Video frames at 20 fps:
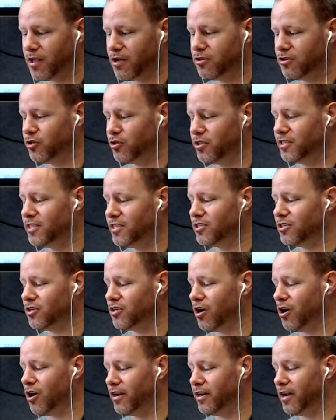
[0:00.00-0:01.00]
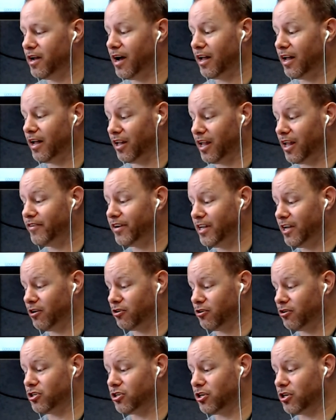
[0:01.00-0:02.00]
So this is 11
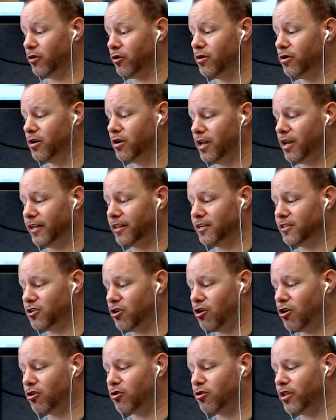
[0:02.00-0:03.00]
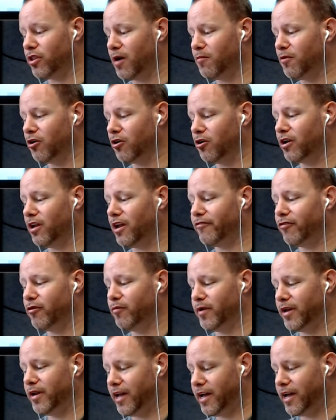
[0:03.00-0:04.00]
years ago. Like this article that I'm looking at from
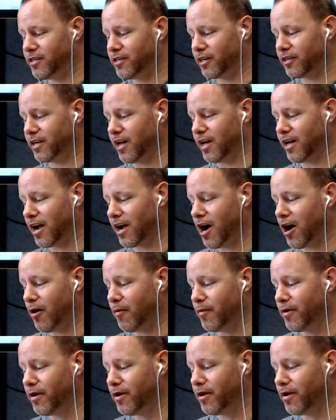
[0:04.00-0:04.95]
inantech.com